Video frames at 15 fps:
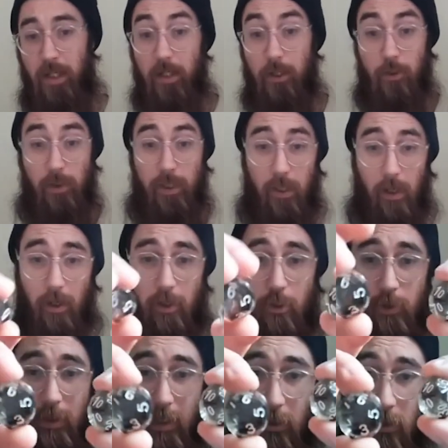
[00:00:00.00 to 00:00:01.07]
Here's what they are,
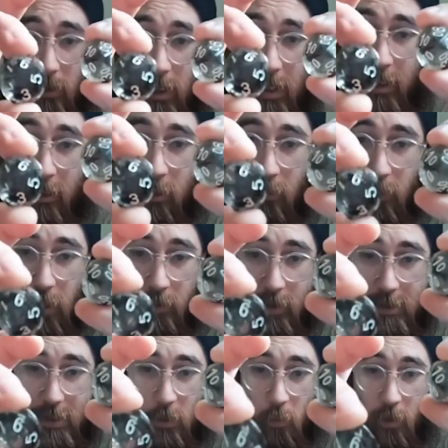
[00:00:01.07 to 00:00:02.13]
here's what they look like, and you'll
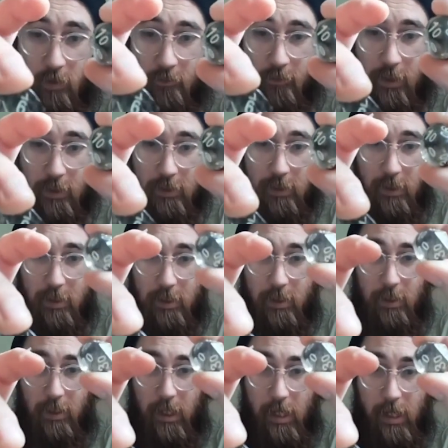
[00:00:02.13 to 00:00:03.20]
notice that one of these
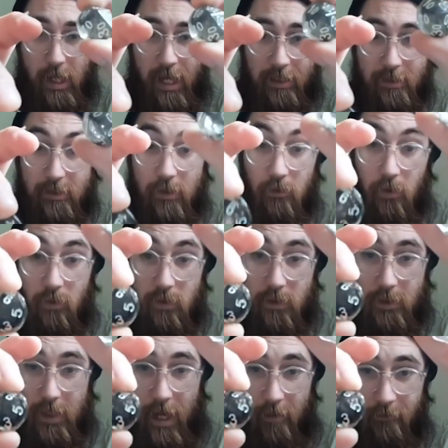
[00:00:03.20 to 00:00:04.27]
has
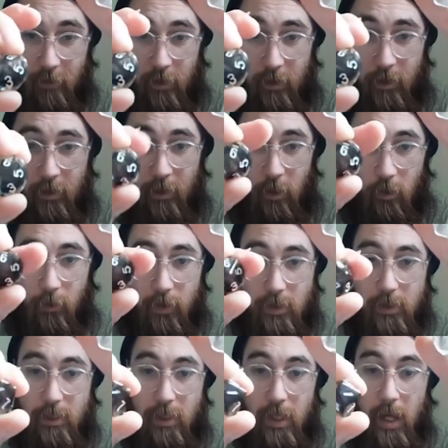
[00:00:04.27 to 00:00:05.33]
zeros after it, and the other one
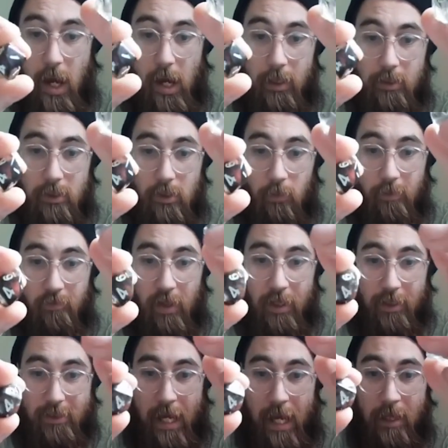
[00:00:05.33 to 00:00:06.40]
does not. So we've got
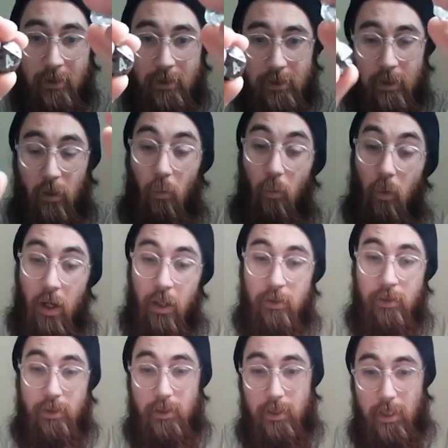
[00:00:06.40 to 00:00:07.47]
a 10s and a
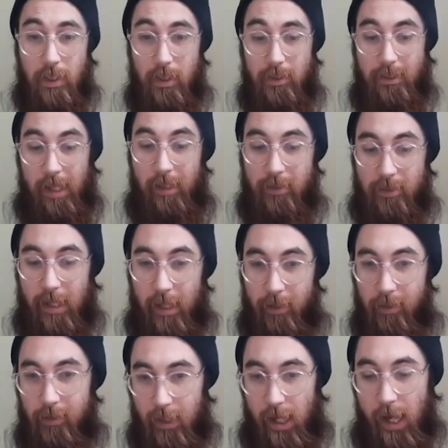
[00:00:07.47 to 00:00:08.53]
1s
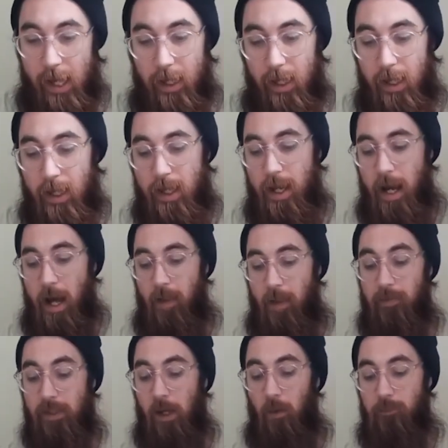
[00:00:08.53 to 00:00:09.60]
10-sided die.
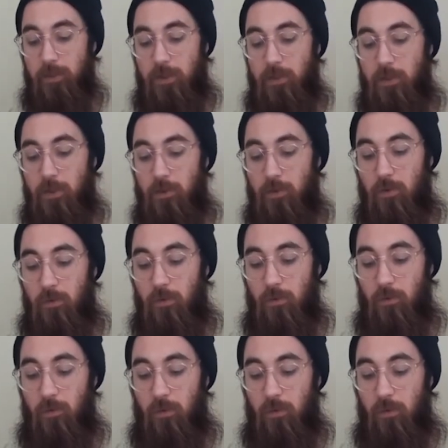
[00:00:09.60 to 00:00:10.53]
This helps to